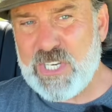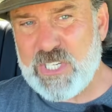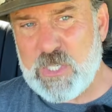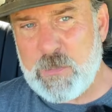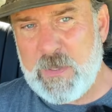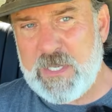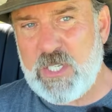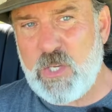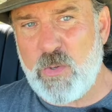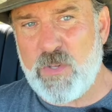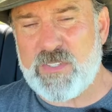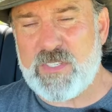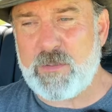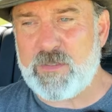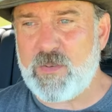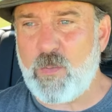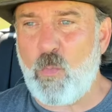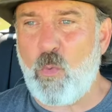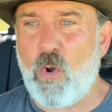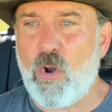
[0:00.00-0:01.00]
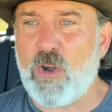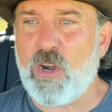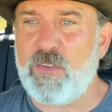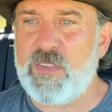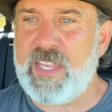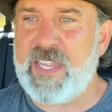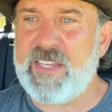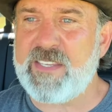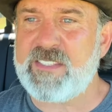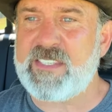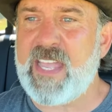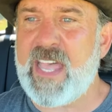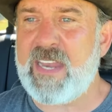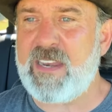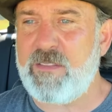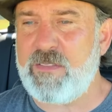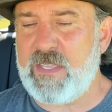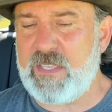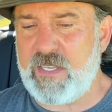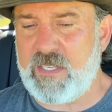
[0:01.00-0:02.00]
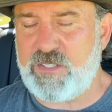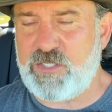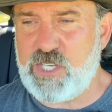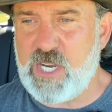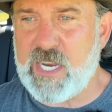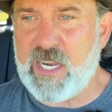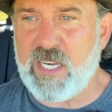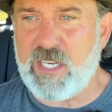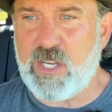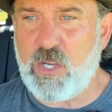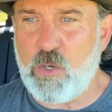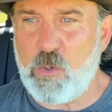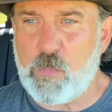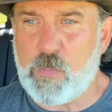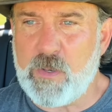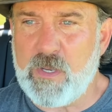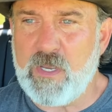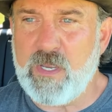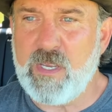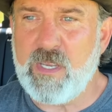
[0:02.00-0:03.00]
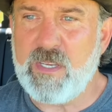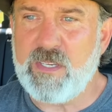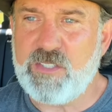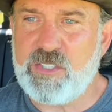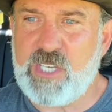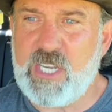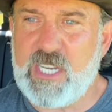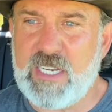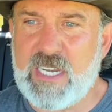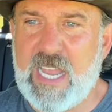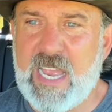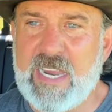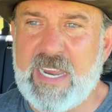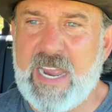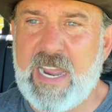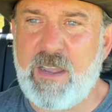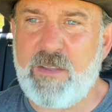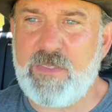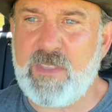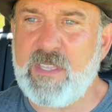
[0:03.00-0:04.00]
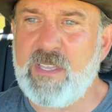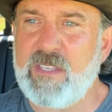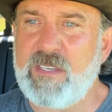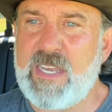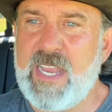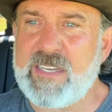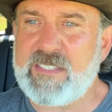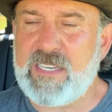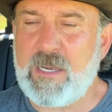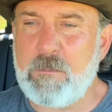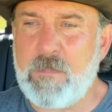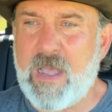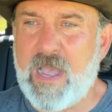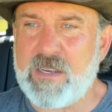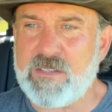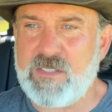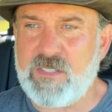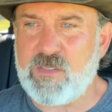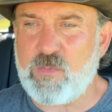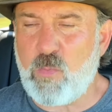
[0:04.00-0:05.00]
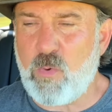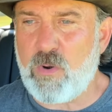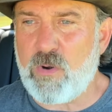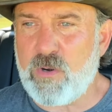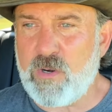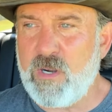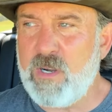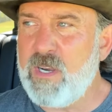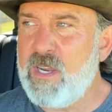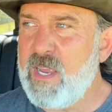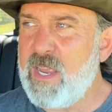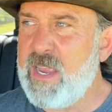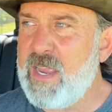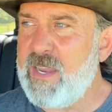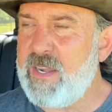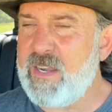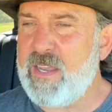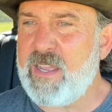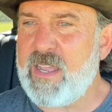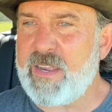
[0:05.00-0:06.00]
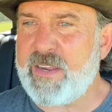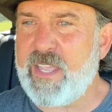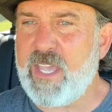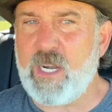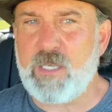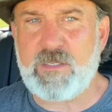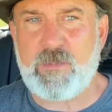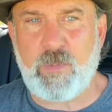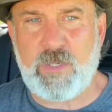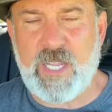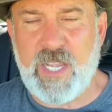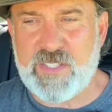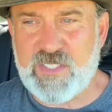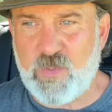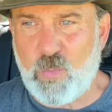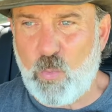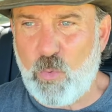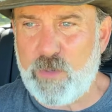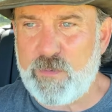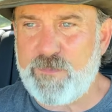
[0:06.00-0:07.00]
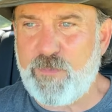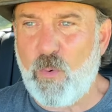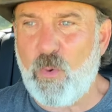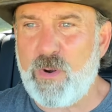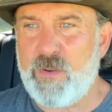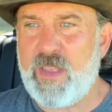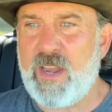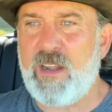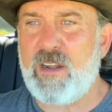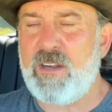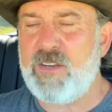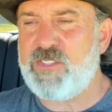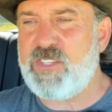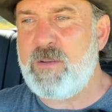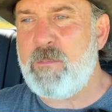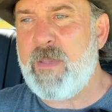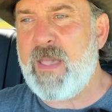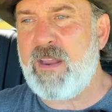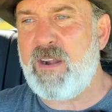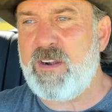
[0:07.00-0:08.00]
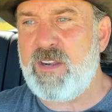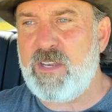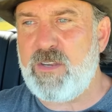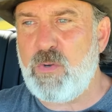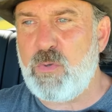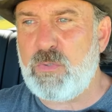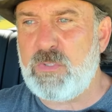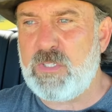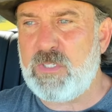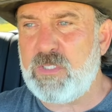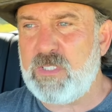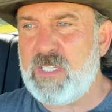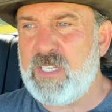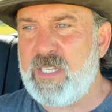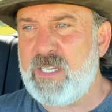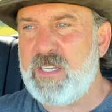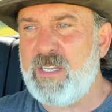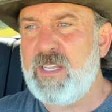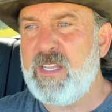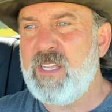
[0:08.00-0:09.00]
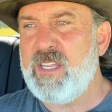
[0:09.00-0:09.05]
been doing some work on the inside of the chicken coop. She didn't like how the nesting boxes were, and I cut some wood for her there, and she mounted a new little